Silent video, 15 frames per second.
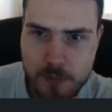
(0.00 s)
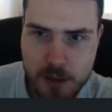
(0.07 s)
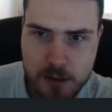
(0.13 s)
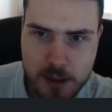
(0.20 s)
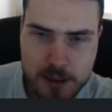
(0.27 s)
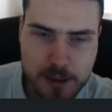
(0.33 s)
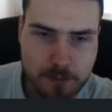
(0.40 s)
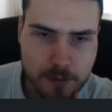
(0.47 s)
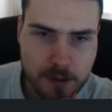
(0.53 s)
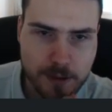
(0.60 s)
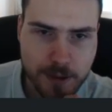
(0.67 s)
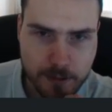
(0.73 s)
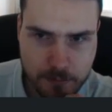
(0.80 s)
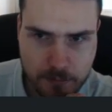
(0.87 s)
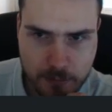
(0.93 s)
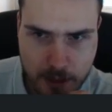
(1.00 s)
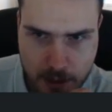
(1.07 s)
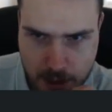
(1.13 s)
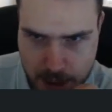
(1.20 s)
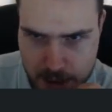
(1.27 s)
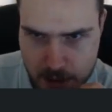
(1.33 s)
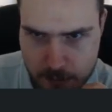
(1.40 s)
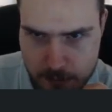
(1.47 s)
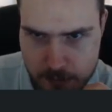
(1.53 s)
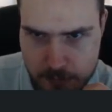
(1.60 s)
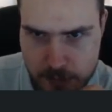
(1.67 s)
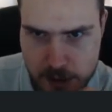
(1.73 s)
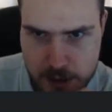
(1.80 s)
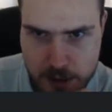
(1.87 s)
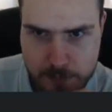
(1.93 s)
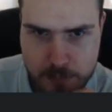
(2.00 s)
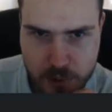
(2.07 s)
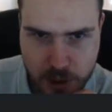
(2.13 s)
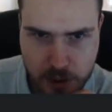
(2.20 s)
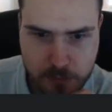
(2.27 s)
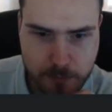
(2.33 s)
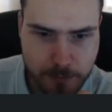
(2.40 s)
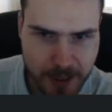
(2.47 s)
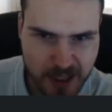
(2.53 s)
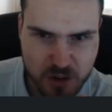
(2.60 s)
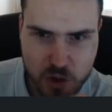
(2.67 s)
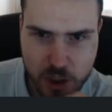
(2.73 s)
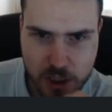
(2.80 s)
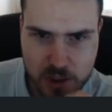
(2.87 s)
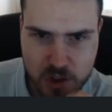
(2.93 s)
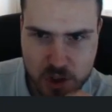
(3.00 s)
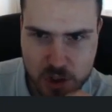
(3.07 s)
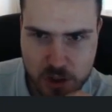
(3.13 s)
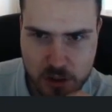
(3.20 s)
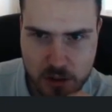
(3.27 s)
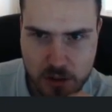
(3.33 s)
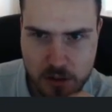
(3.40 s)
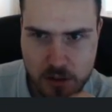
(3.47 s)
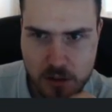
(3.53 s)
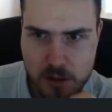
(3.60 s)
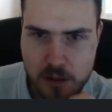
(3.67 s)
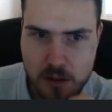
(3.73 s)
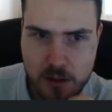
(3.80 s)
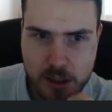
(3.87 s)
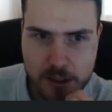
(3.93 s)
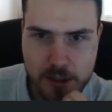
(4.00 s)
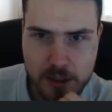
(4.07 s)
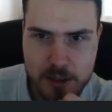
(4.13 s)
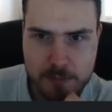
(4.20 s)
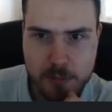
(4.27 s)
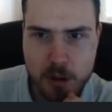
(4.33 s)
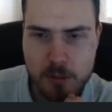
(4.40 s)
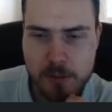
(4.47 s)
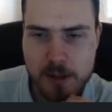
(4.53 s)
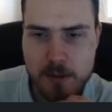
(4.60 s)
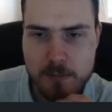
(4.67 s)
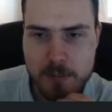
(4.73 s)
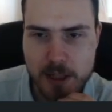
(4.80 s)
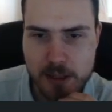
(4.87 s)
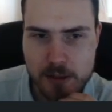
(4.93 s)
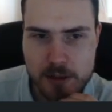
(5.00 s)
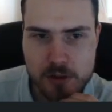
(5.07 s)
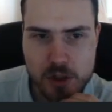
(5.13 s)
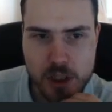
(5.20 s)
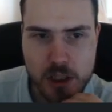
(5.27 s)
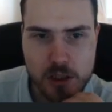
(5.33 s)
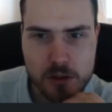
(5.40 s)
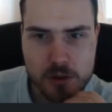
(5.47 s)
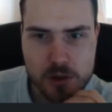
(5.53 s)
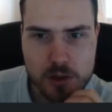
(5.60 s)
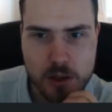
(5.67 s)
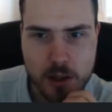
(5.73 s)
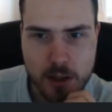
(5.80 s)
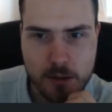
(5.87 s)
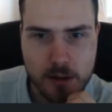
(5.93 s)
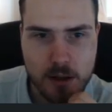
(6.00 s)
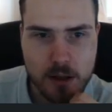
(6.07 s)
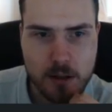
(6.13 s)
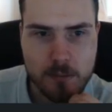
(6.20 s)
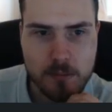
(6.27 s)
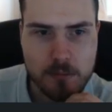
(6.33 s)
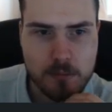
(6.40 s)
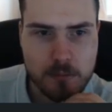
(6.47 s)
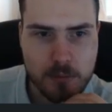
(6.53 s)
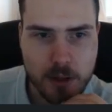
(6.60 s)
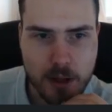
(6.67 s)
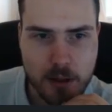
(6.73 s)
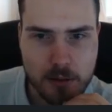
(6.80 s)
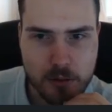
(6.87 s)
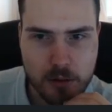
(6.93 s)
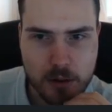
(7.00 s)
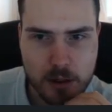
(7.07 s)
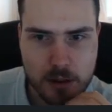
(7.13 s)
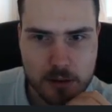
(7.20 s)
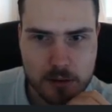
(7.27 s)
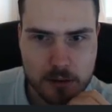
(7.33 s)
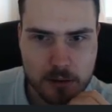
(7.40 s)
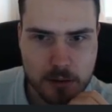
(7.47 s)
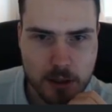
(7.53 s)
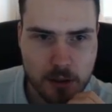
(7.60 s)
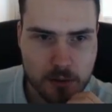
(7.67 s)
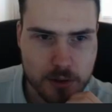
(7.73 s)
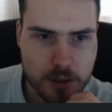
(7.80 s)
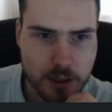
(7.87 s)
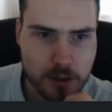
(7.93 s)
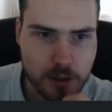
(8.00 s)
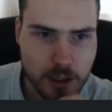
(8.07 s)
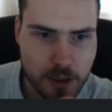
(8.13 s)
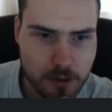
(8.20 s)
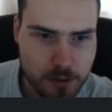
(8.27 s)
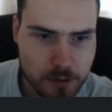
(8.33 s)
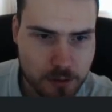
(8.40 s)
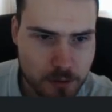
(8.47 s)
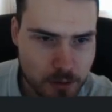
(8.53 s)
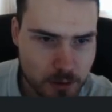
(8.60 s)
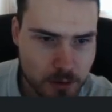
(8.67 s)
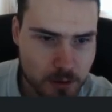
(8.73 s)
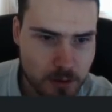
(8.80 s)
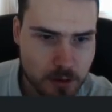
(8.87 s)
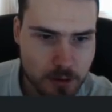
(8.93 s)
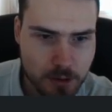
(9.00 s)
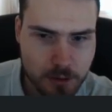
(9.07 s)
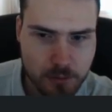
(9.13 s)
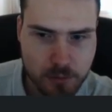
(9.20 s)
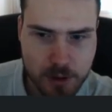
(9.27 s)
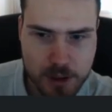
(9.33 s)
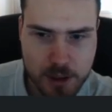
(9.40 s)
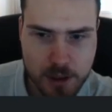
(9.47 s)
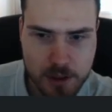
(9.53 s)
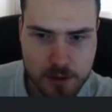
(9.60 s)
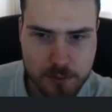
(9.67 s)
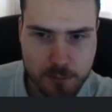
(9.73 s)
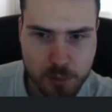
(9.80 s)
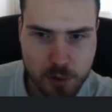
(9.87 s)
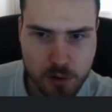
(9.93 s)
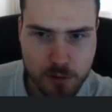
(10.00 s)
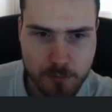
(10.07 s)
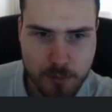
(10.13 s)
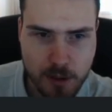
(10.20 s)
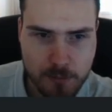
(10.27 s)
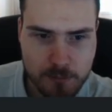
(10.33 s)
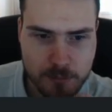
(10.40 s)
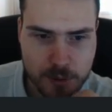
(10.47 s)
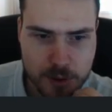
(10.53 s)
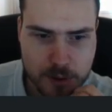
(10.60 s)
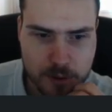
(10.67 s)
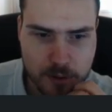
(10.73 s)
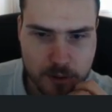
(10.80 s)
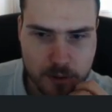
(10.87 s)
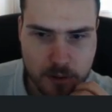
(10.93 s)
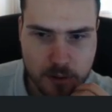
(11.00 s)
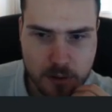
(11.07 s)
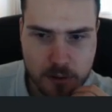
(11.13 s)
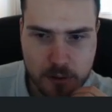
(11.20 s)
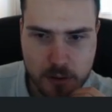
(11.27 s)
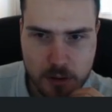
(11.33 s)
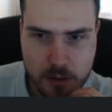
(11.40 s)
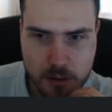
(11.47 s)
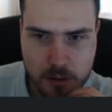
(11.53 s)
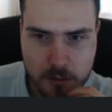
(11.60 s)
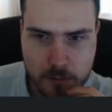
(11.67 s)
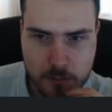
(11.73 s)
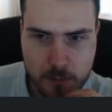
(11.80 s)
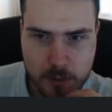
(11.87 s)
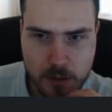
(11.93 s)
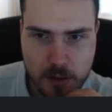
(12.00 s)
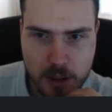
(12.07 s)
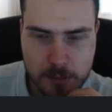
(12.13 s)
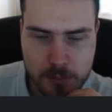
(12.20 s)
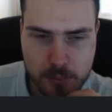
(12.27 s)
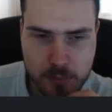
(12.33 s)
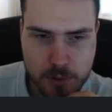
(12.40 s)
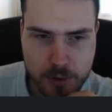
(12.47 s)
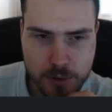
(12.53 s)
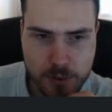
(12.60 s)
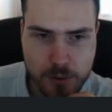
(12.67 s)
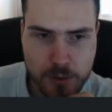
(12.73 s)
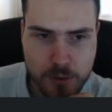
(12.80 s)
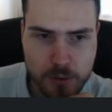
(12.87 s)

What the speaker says: This definitely this is a pretty big change. I think it's probably the biggest change alongside leader, whereas these smaller bumps upward